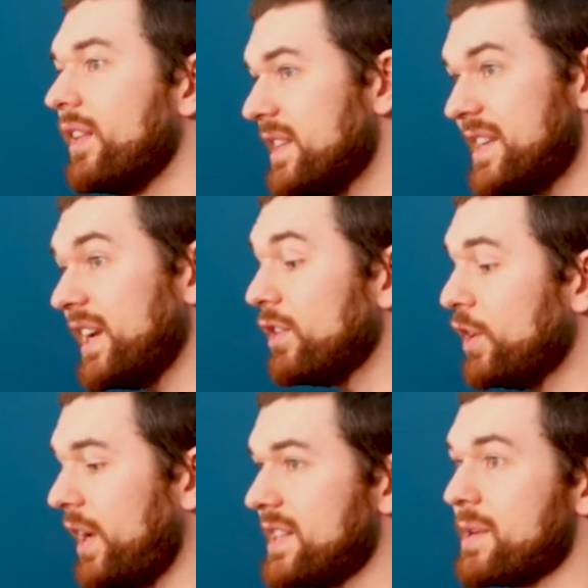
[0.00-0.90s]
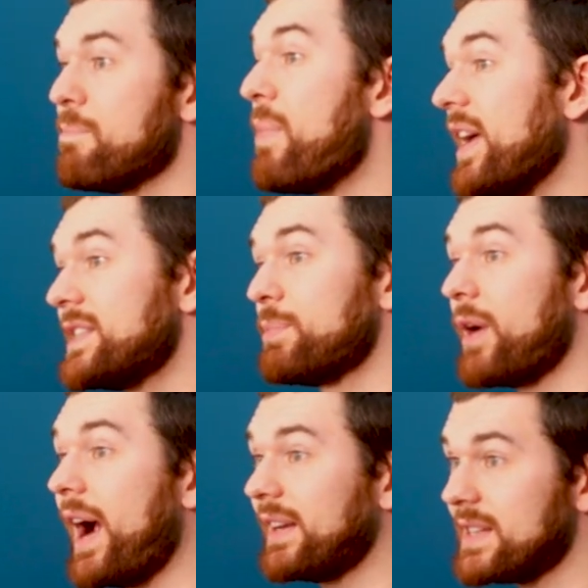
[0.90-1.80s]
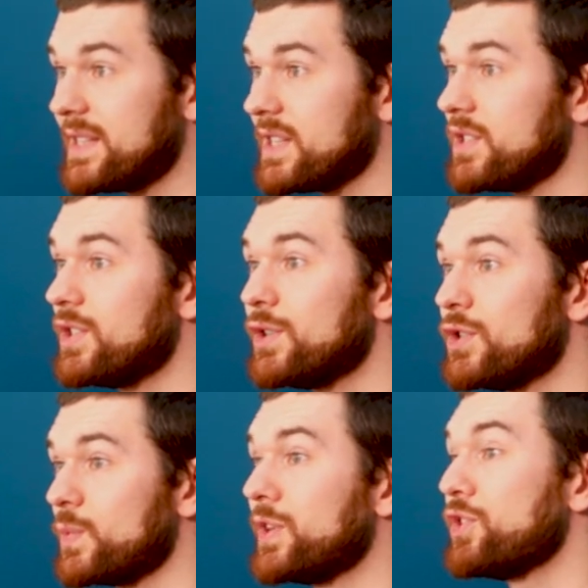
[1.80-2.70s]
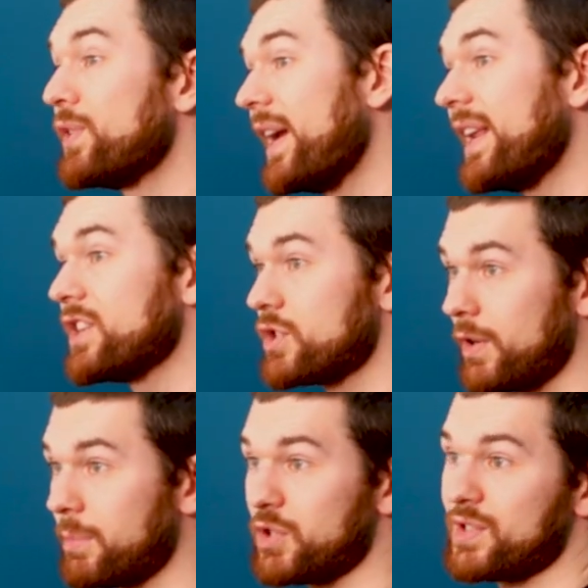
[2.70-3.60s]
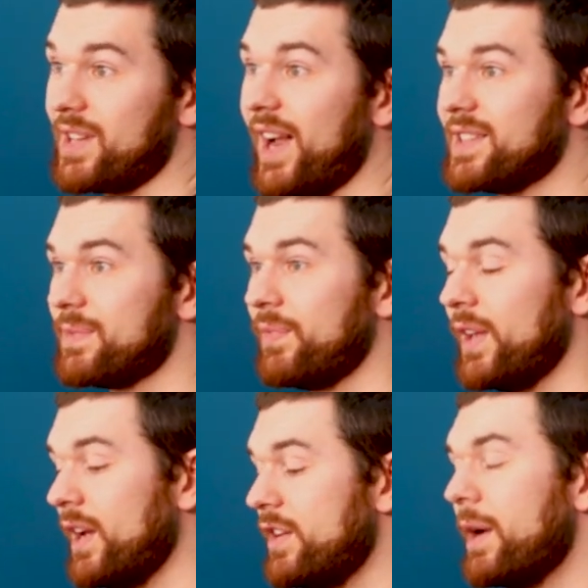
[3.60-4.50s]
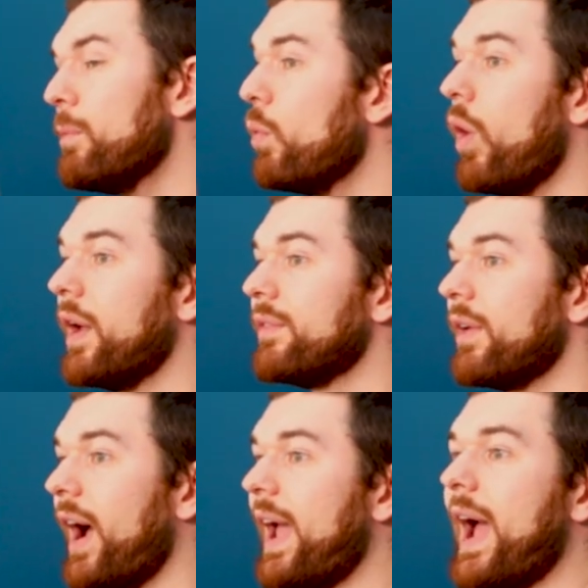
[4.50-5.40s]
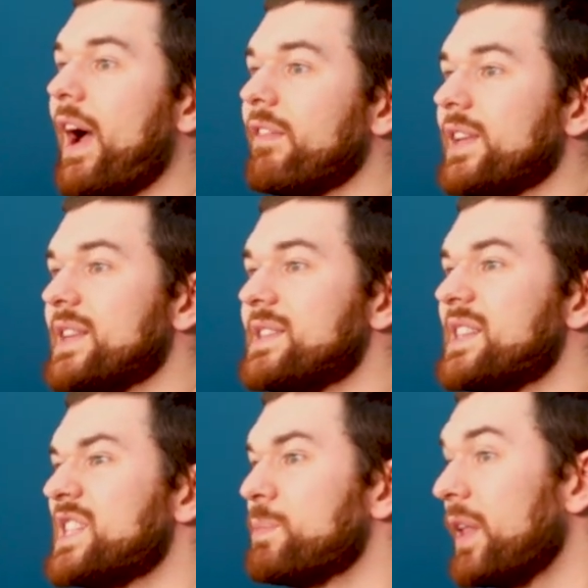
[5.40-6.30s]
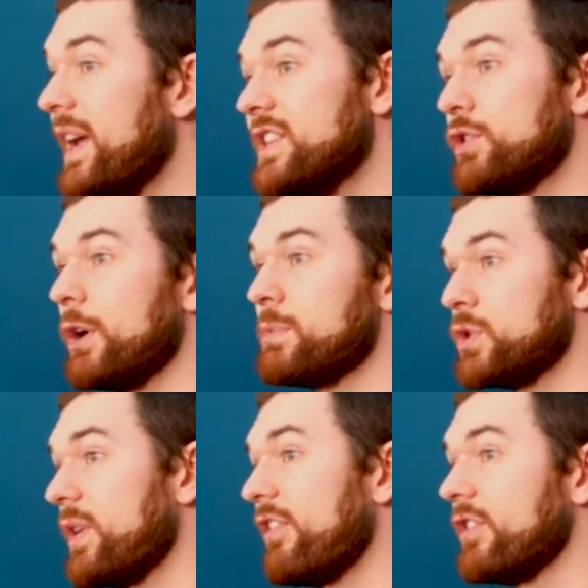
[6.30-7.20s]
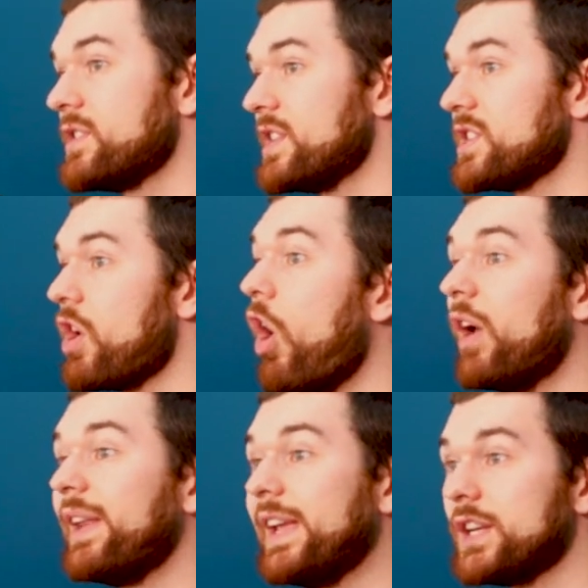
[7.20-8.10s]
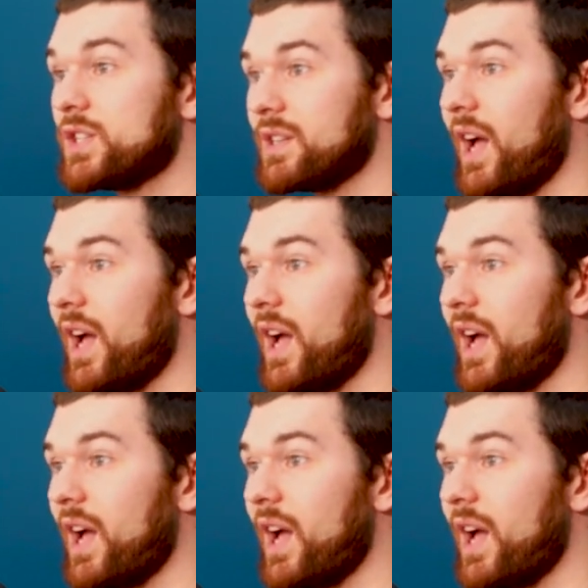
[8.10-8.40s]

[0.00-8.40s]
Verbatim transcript: Let's take a look at some best practices to use when creating scripture slides. Number one I have is display scripture references on each